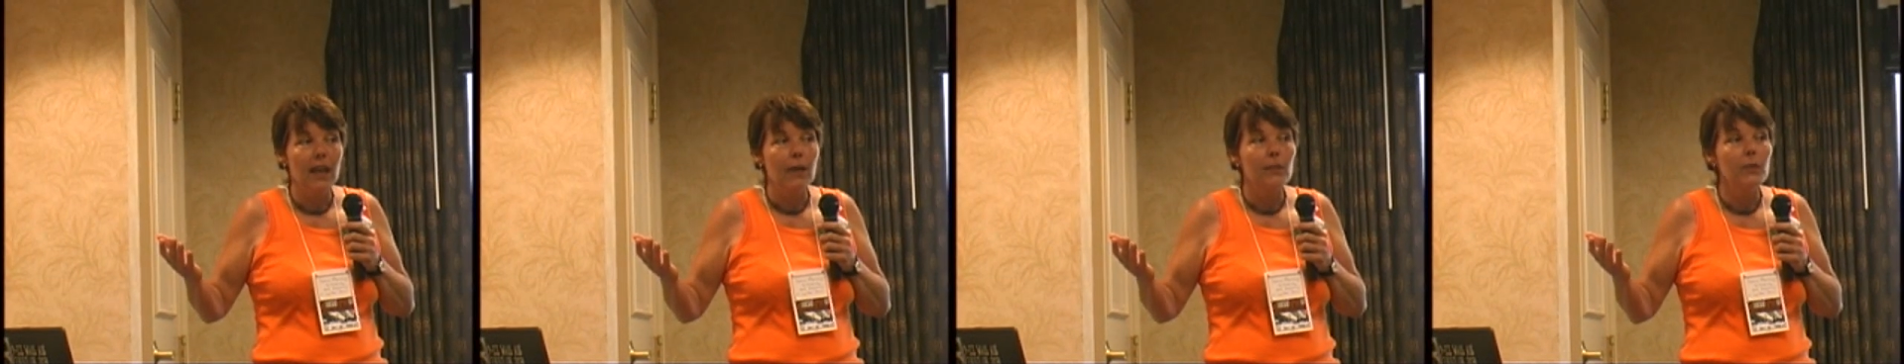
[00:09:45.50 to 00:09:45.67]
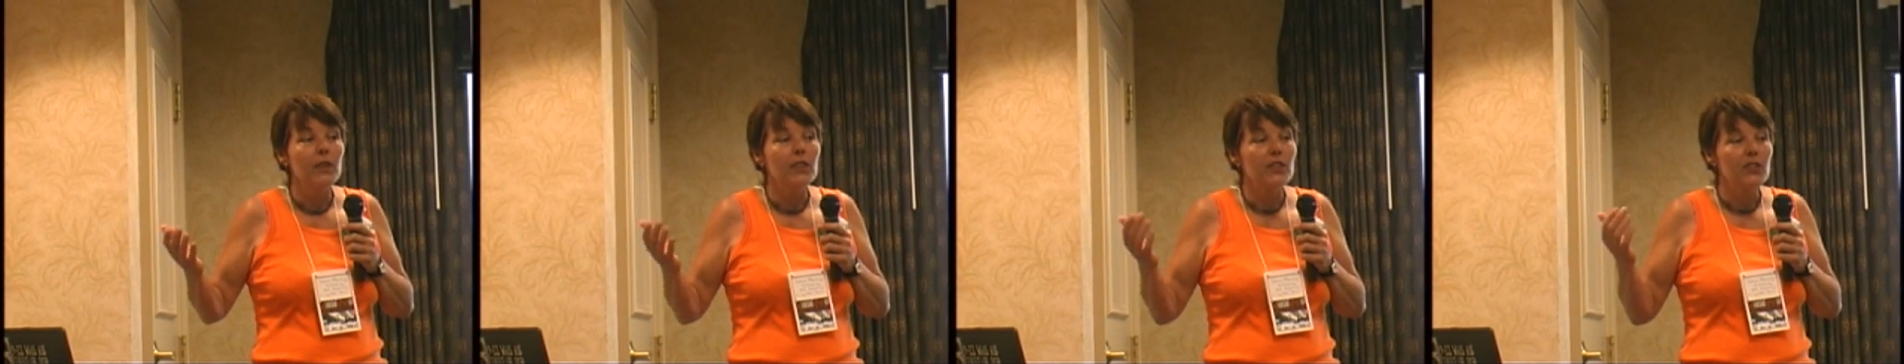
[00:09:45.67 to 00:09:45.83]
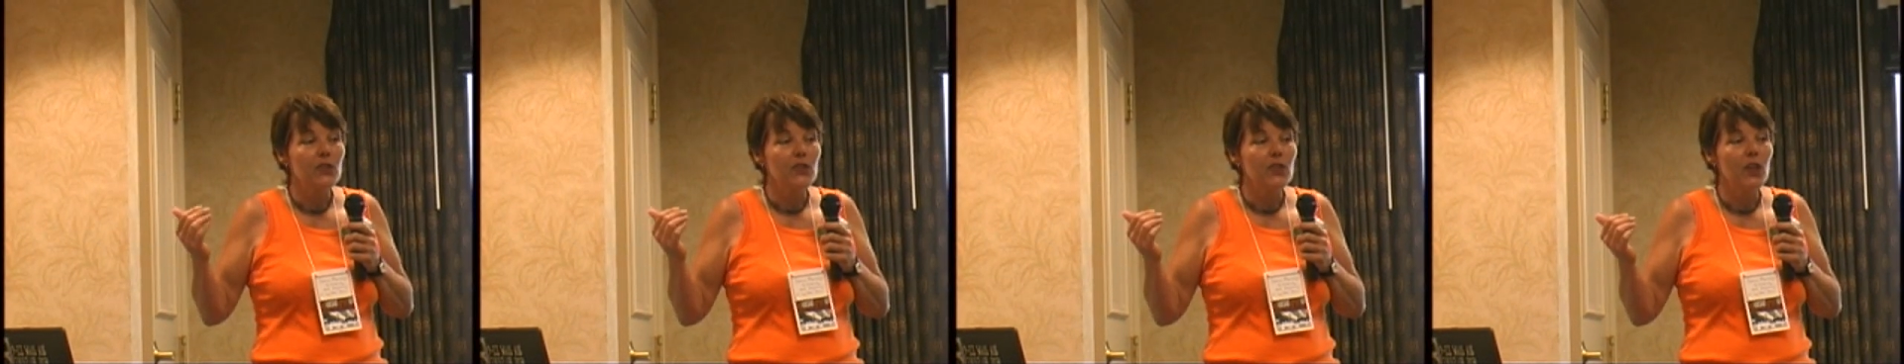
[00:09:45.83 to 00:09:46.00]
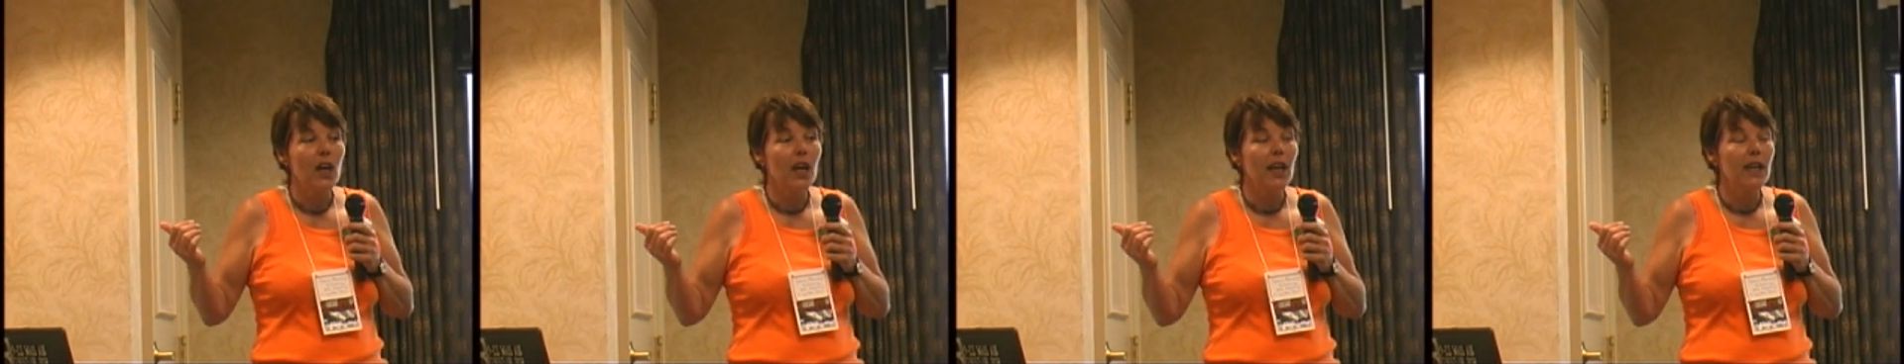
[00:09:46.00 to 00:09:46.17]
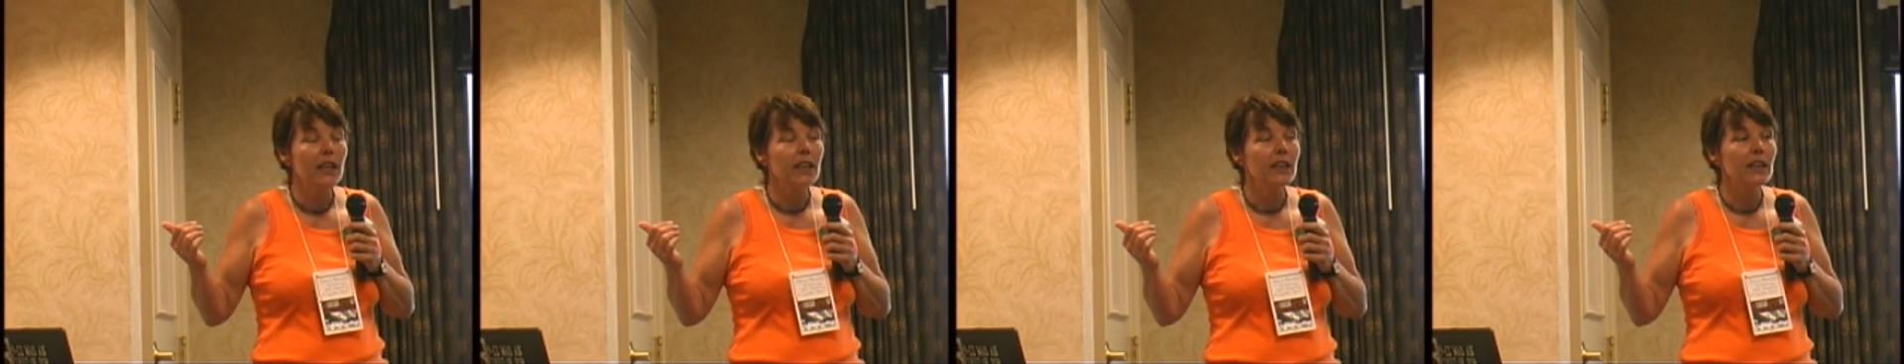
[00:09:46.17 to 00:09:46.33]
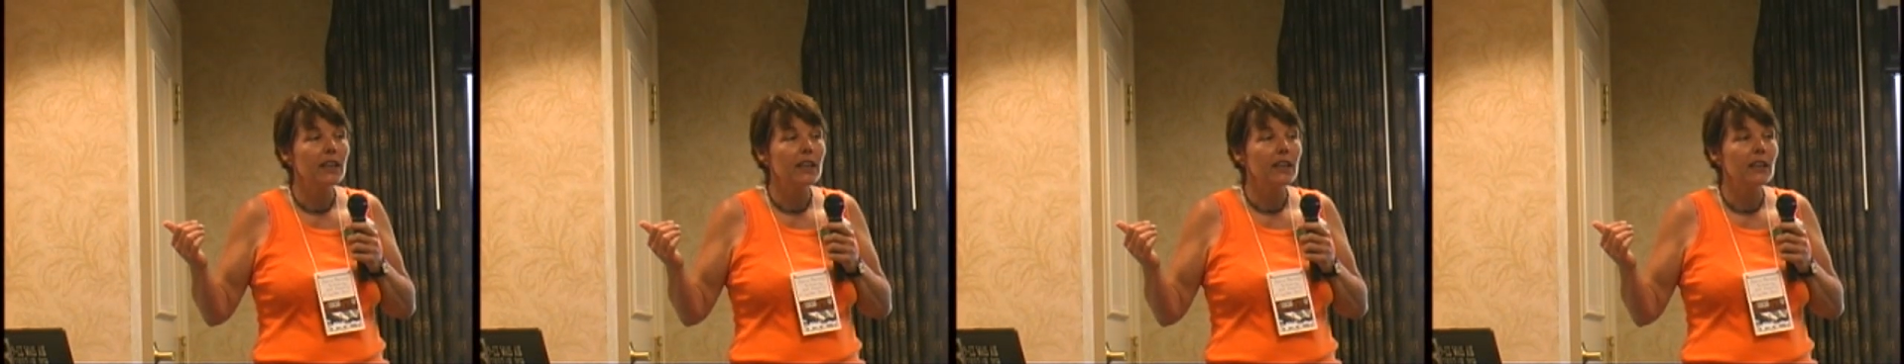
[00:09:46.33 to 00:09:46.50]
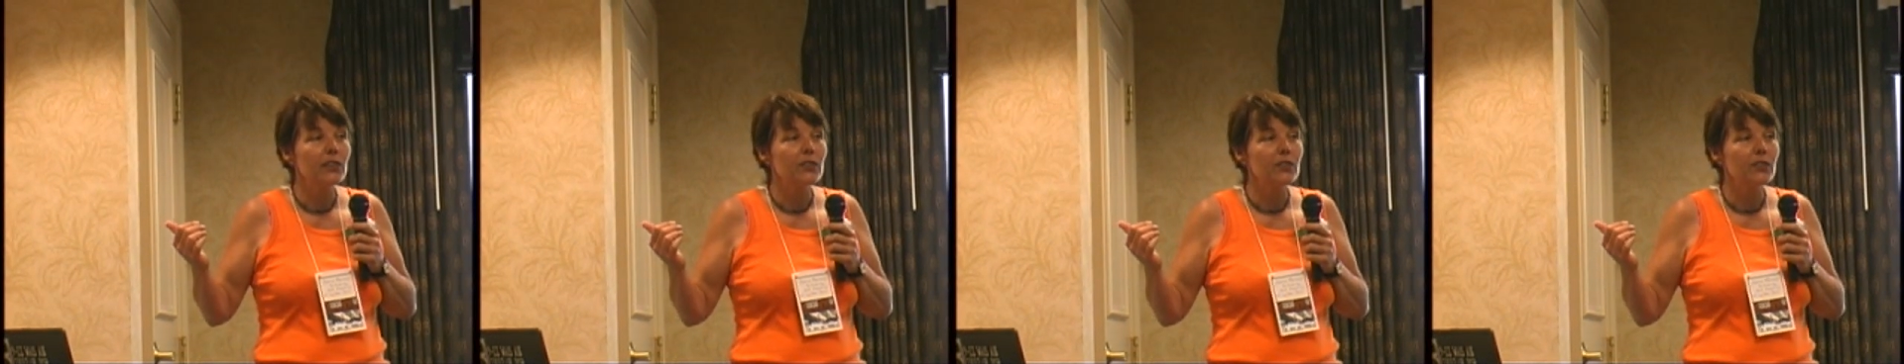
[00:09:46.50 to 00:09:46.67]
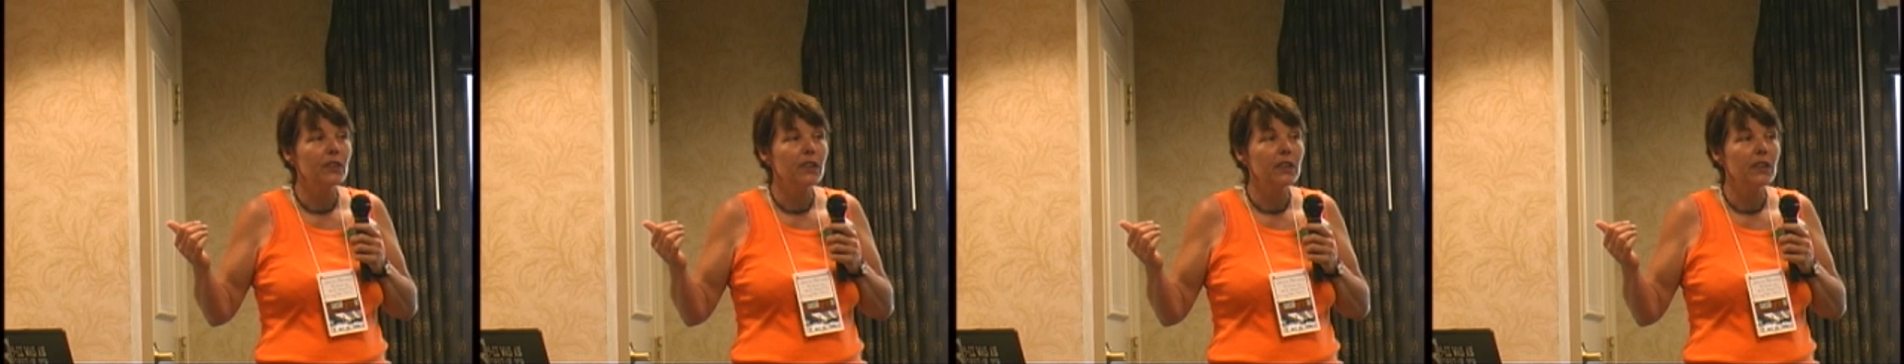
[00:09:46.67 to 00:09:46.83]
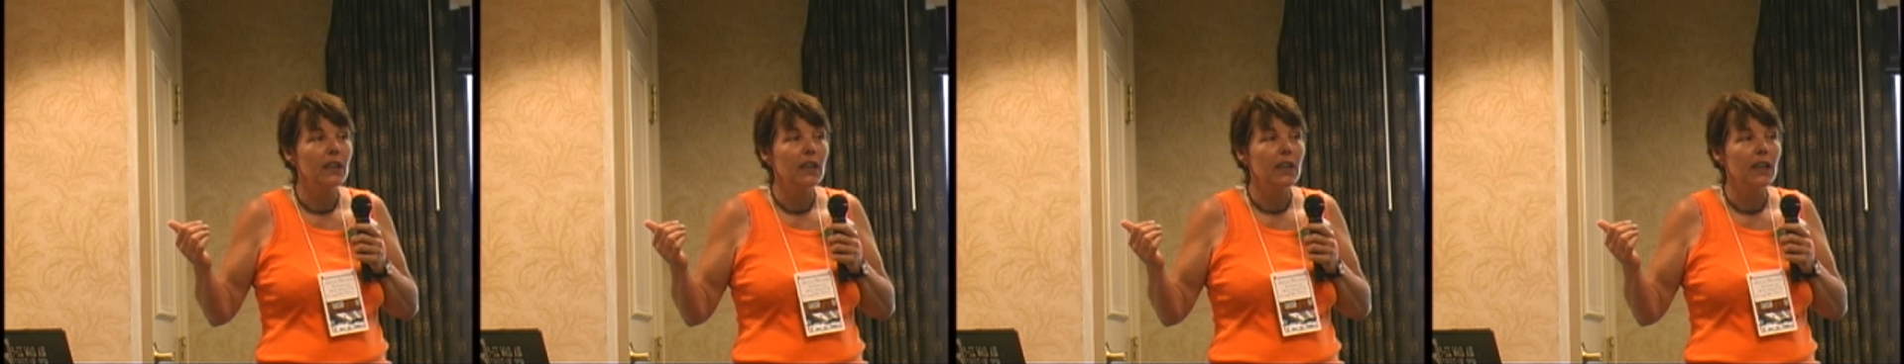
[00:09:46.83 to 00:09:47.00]
We saw it in
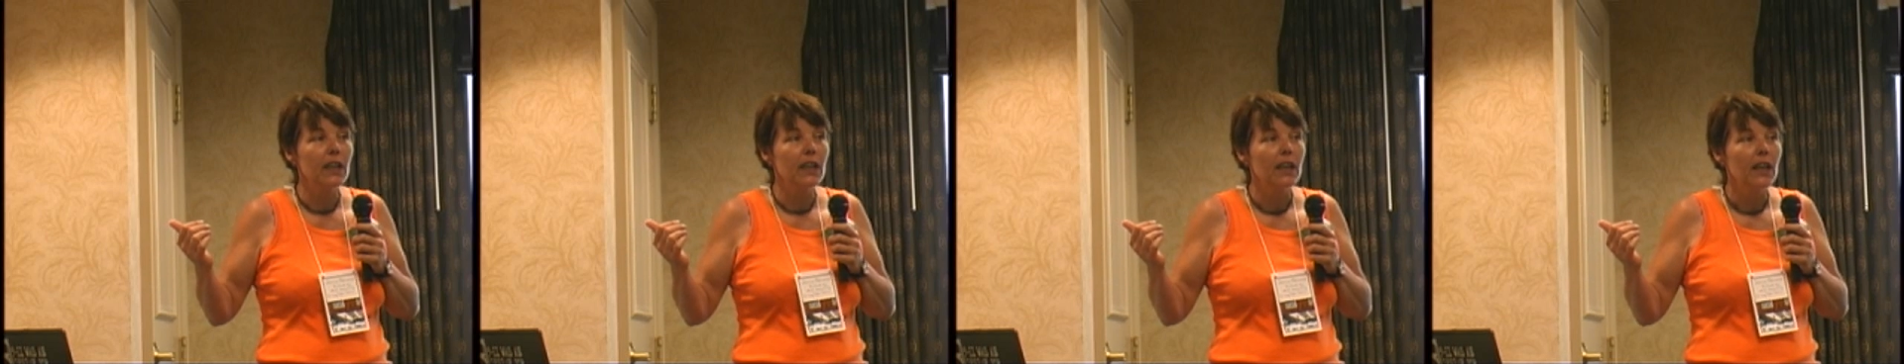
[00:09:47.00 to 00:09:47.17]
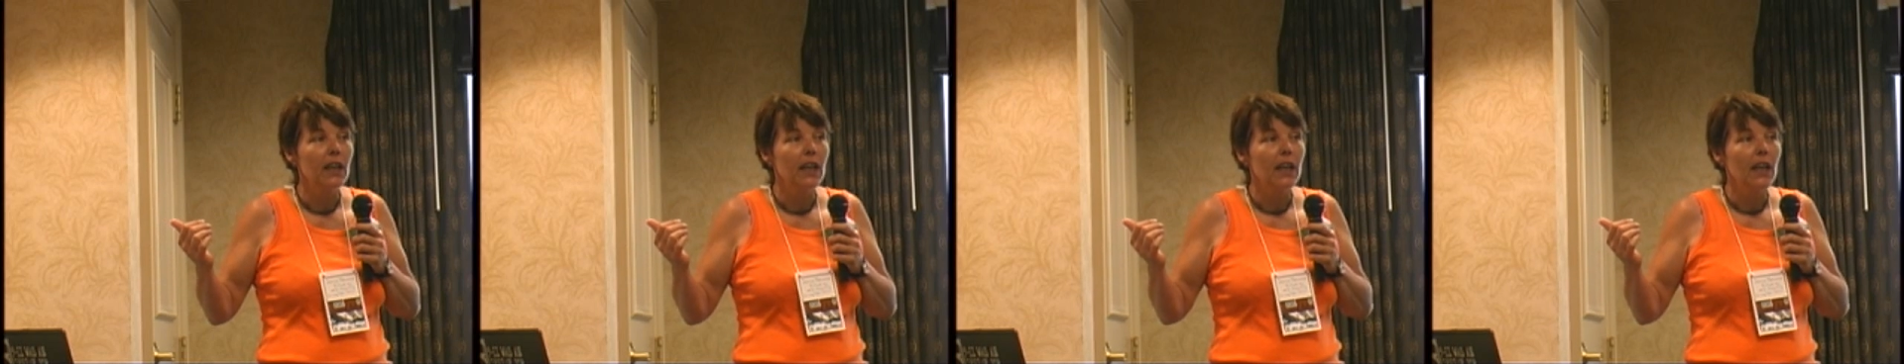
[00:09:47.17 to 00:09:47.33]
Katrina.